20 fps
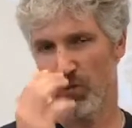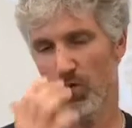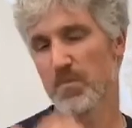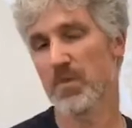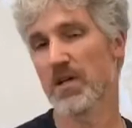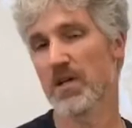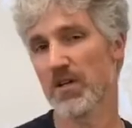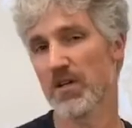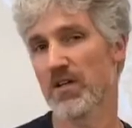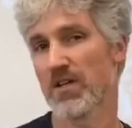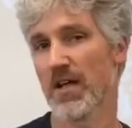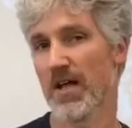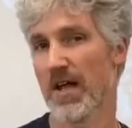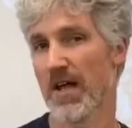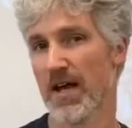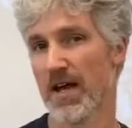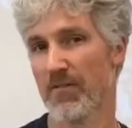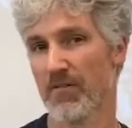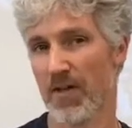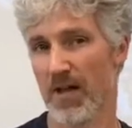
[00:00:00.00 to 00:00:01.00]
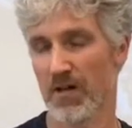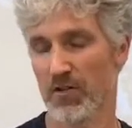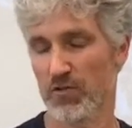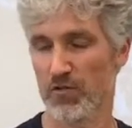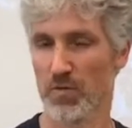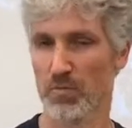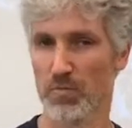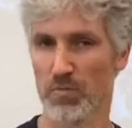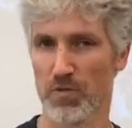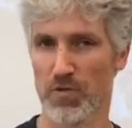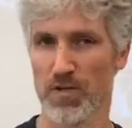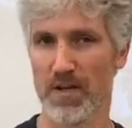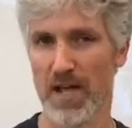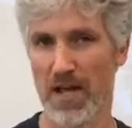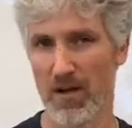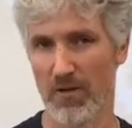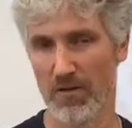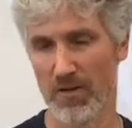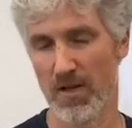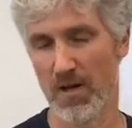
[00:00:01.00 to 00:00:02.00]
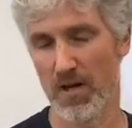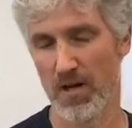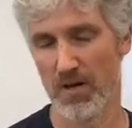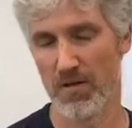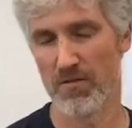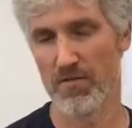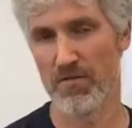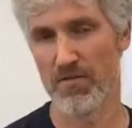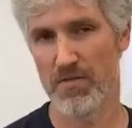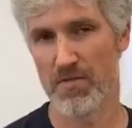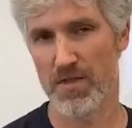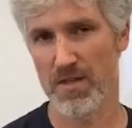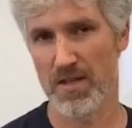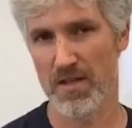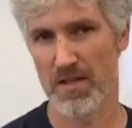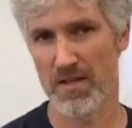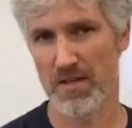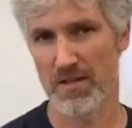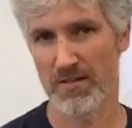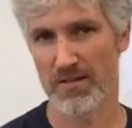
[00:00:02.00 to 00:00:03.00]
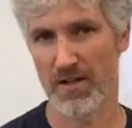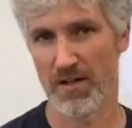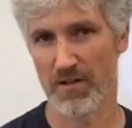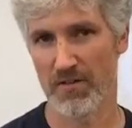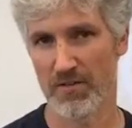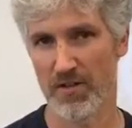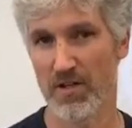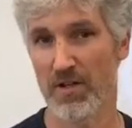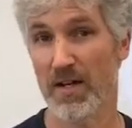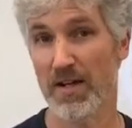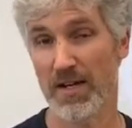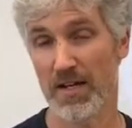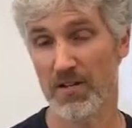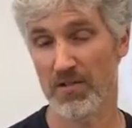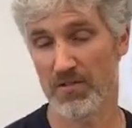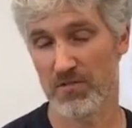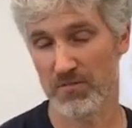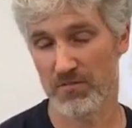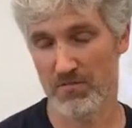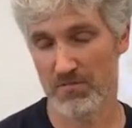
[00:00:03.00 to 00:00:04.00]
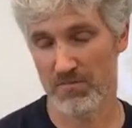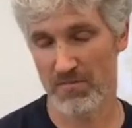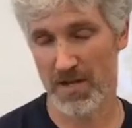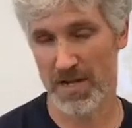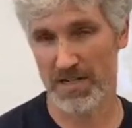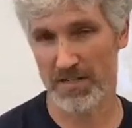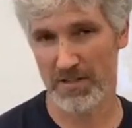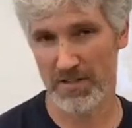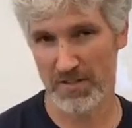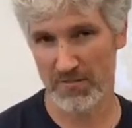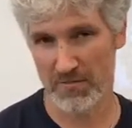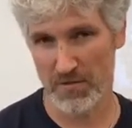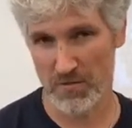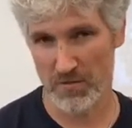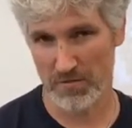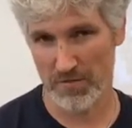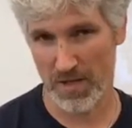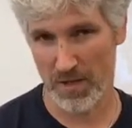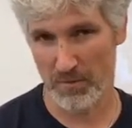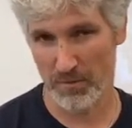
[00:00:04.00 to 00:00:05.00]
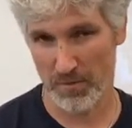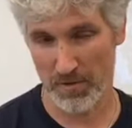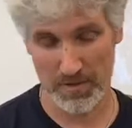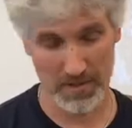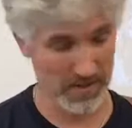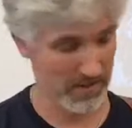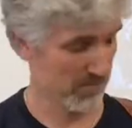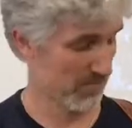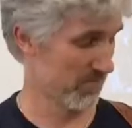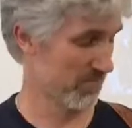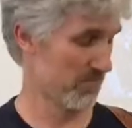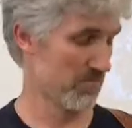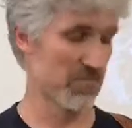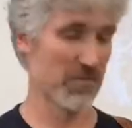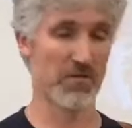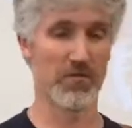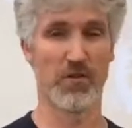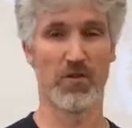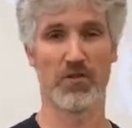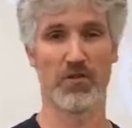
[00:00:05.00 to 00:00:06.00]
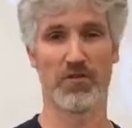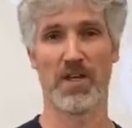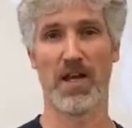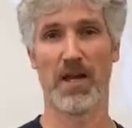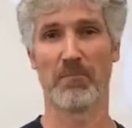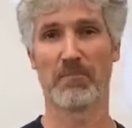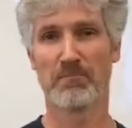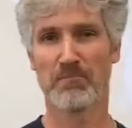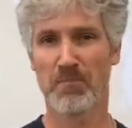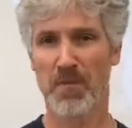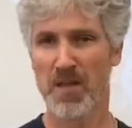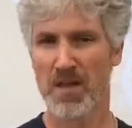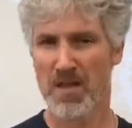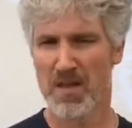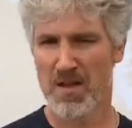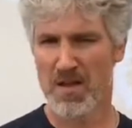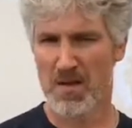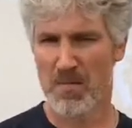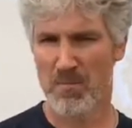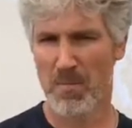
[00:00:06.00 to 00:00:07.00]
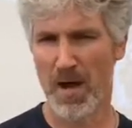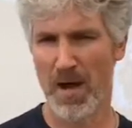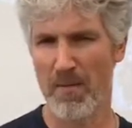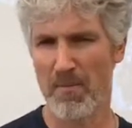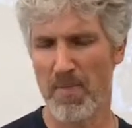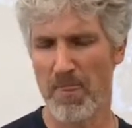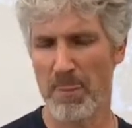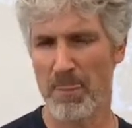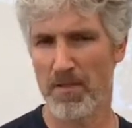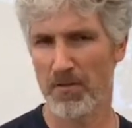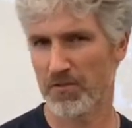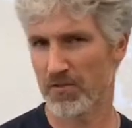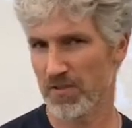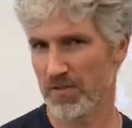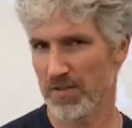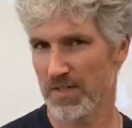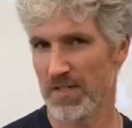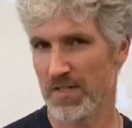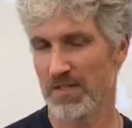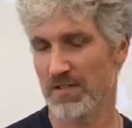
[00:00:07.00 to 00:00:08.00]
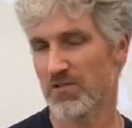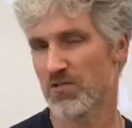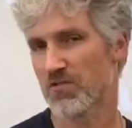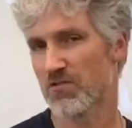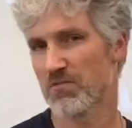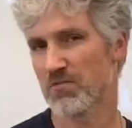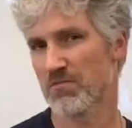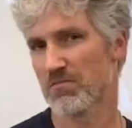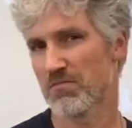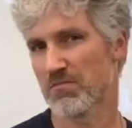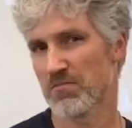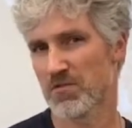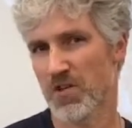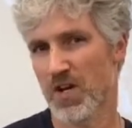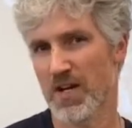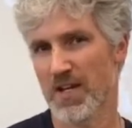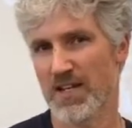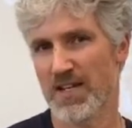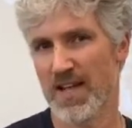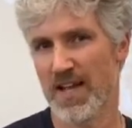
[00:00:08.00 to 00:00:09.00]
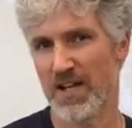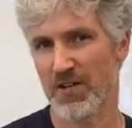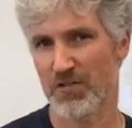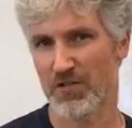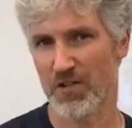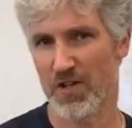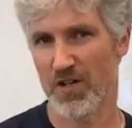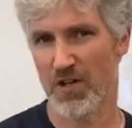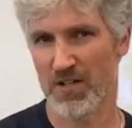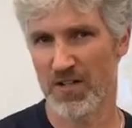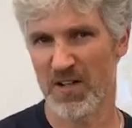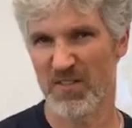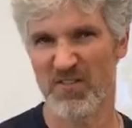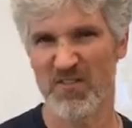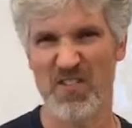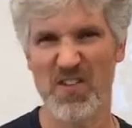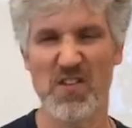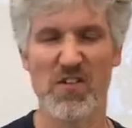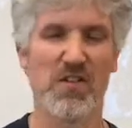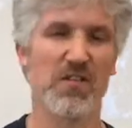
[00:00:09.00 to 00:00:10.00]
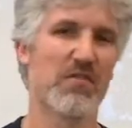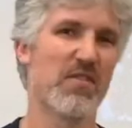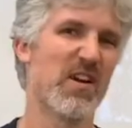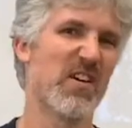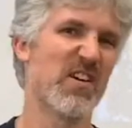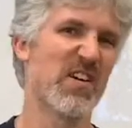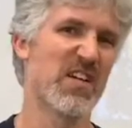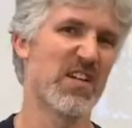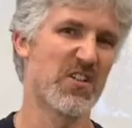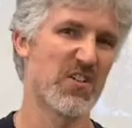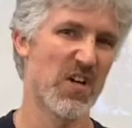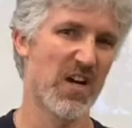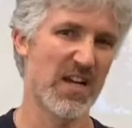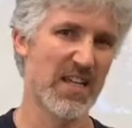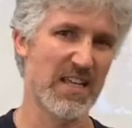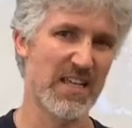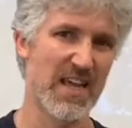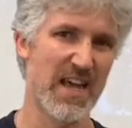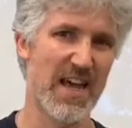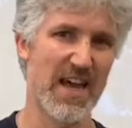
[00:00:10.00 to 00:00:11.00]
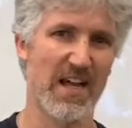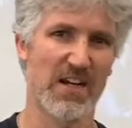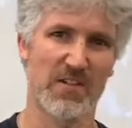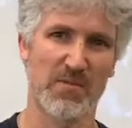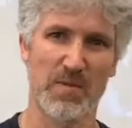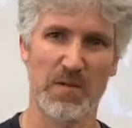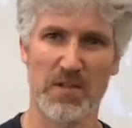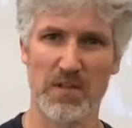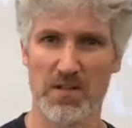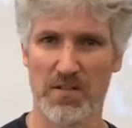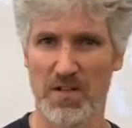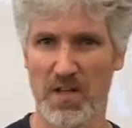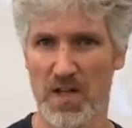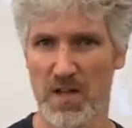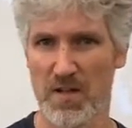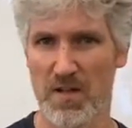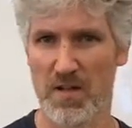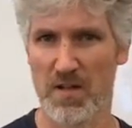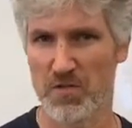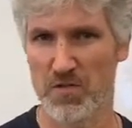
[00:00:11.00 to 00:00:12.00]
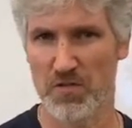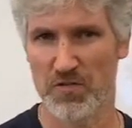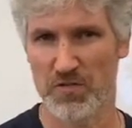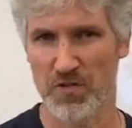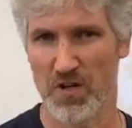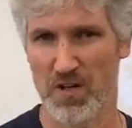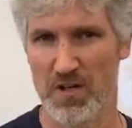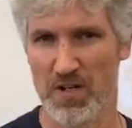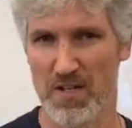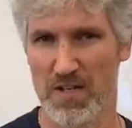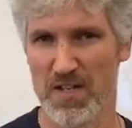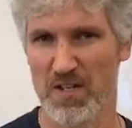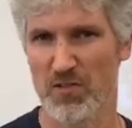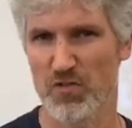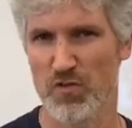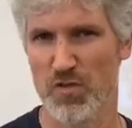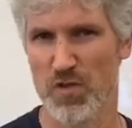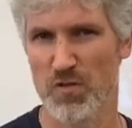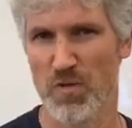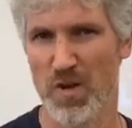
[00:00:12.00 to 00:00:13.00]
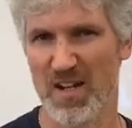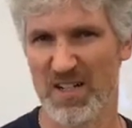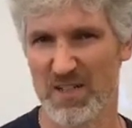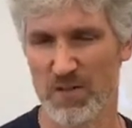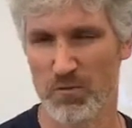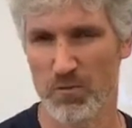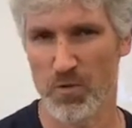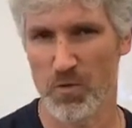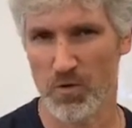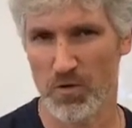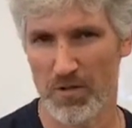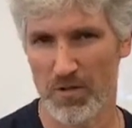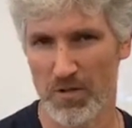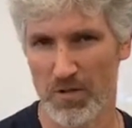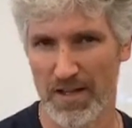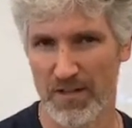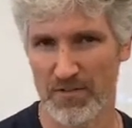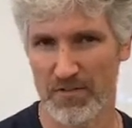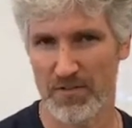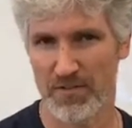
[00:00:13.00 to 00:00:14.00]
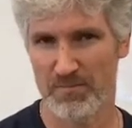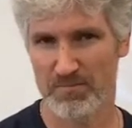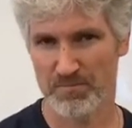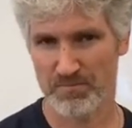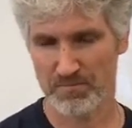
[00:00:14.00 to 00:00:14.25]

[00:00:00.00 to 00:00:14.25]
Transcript: would be good to have the actual printout of the entire song. I guess I could have used that printout the first time. But this is a Johnny Cash song, and I'm feeling very Johnny Cash because I just started a history of rock and roll class